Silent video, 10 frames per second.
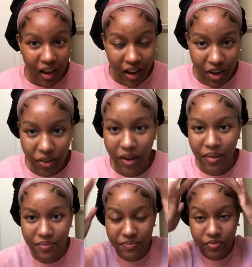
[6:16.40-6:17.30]
Okay.
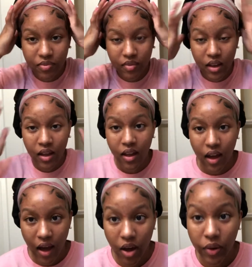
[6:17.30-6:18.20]

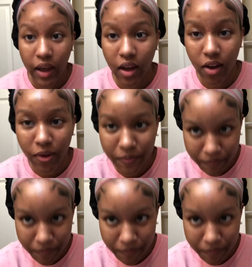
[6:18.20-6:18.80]
Okay, y'all.